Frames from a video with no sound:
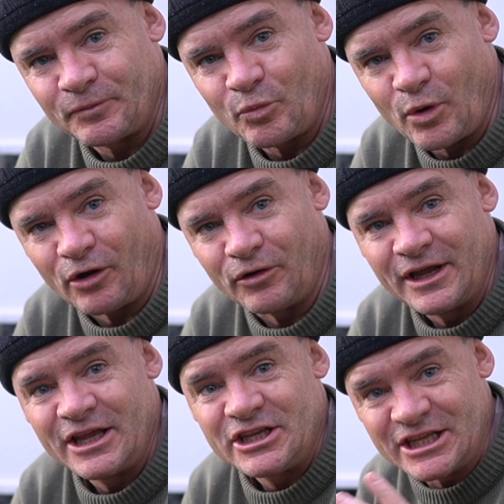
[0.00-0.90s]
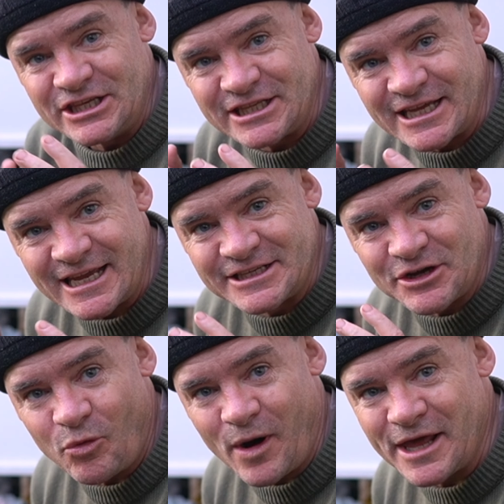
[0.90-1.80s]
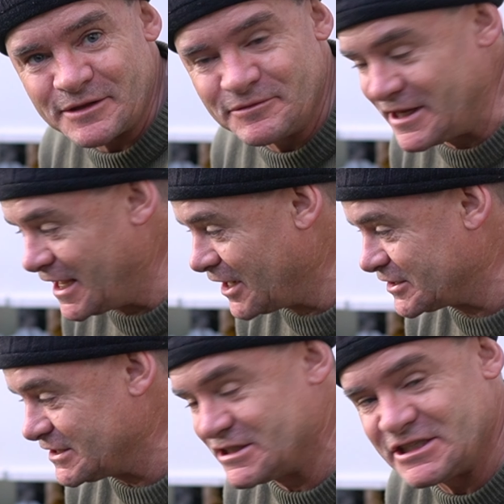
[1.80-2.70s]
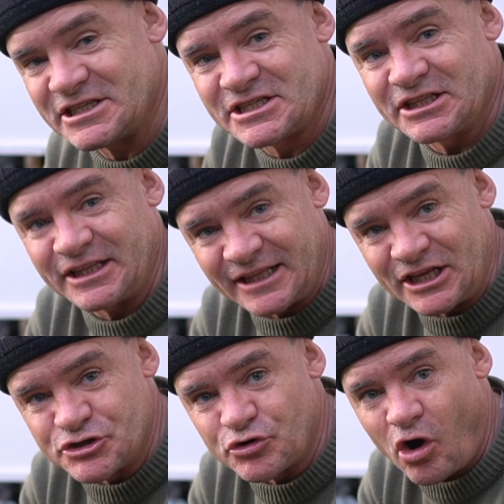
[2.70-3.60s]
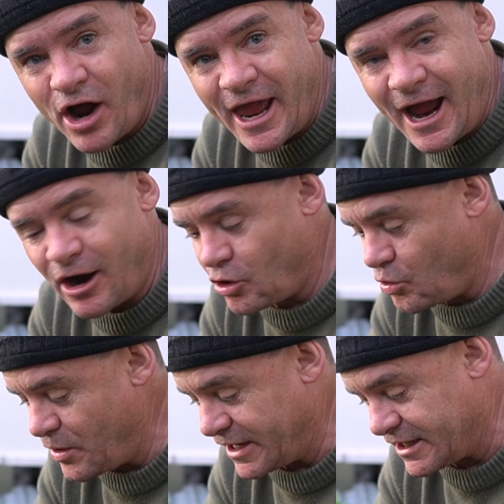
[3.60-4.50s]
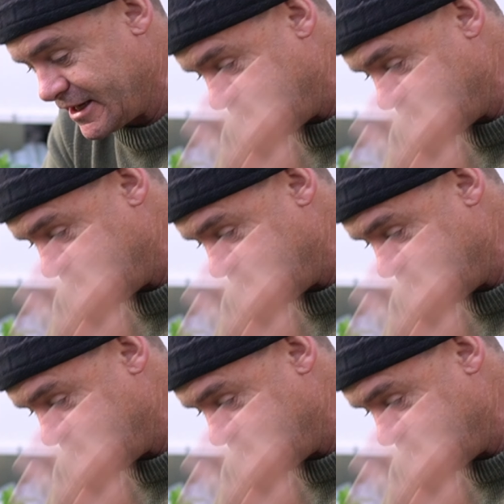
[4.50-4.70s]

Well, you need to wet them down consistently. They dry out quick.